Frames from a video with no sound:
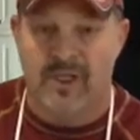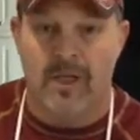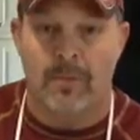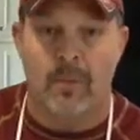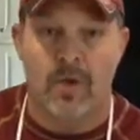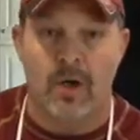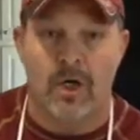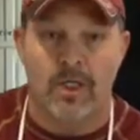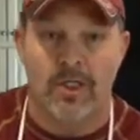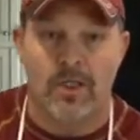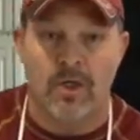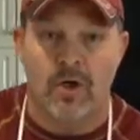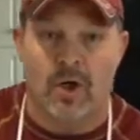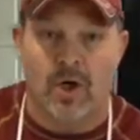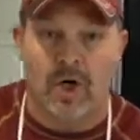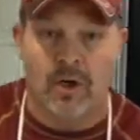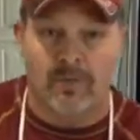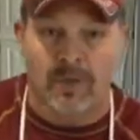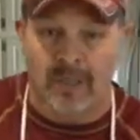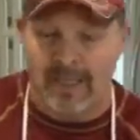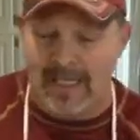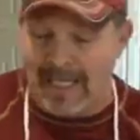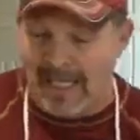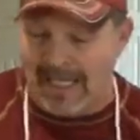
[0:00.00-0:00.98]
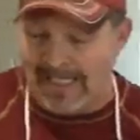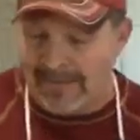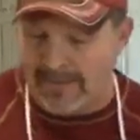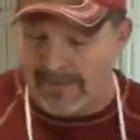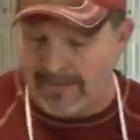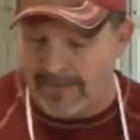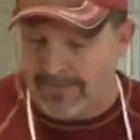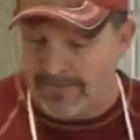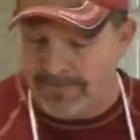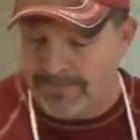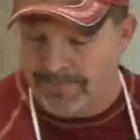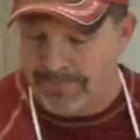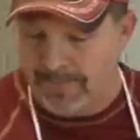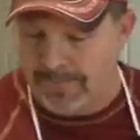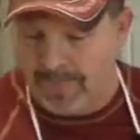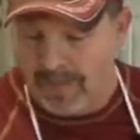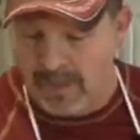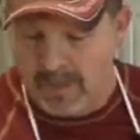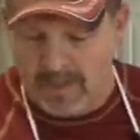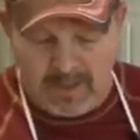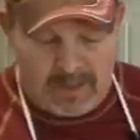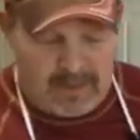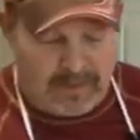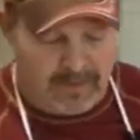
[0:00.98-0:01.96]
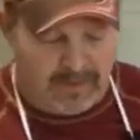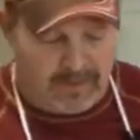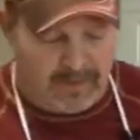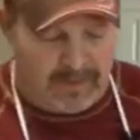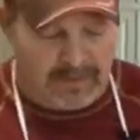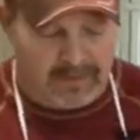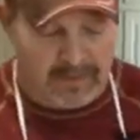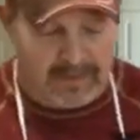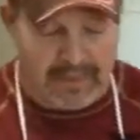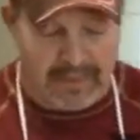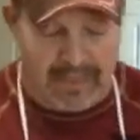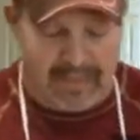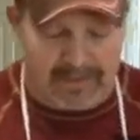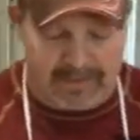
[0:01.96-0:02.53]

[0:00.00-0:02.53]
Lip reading: somewhat caramel icing. So this